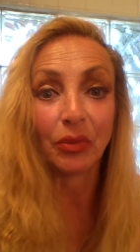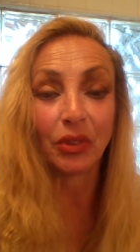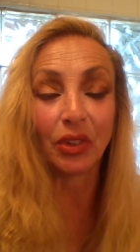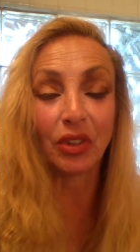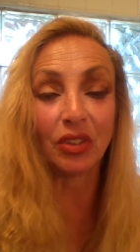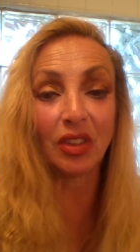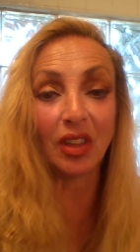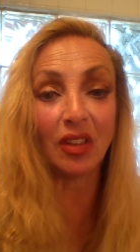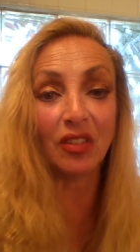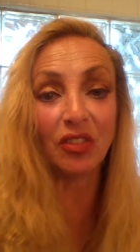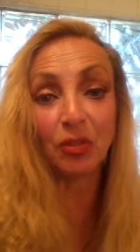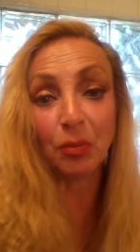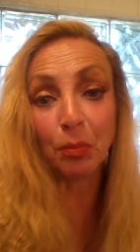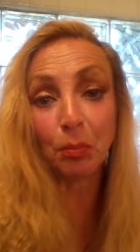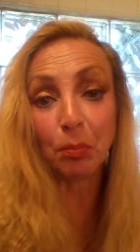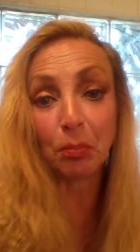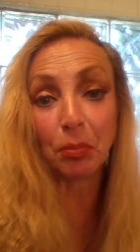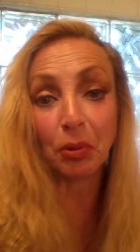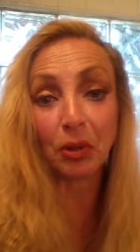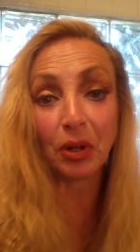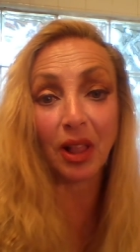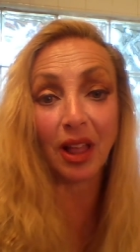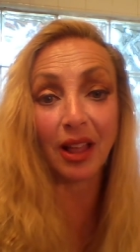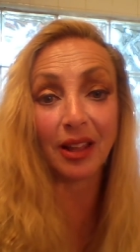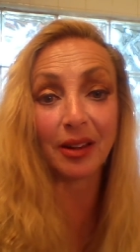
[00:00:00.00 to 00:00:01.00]
because they
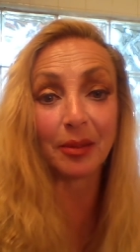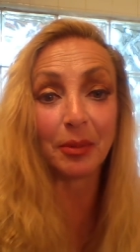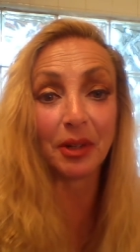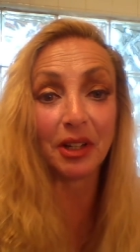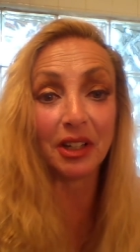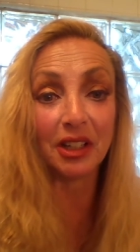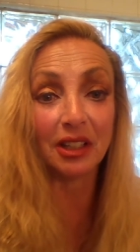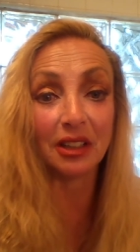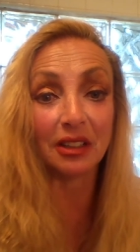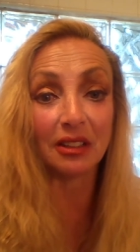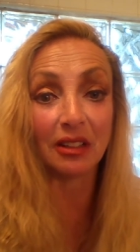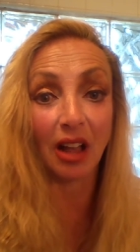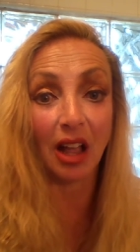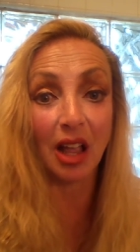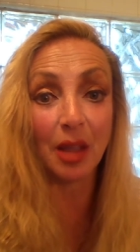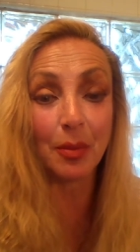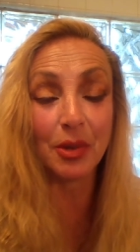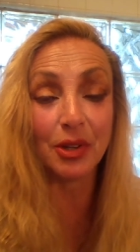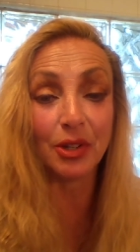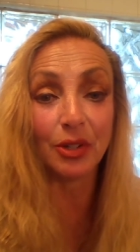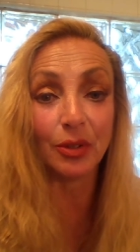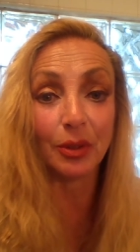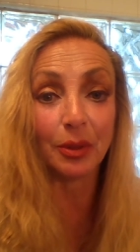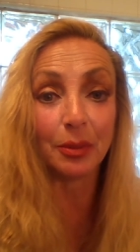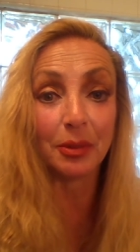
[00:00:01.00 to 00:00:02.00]
put a lot of money and time
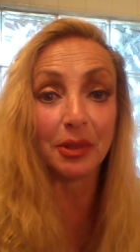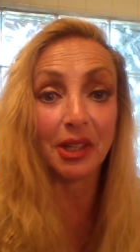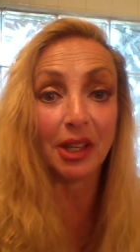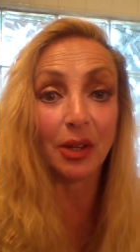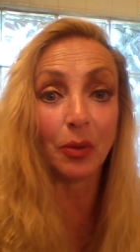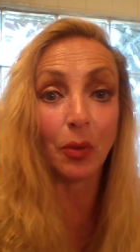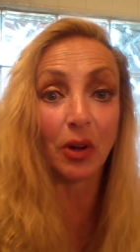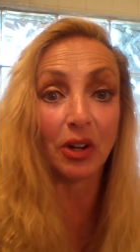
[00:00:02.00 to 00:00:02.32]
into them and they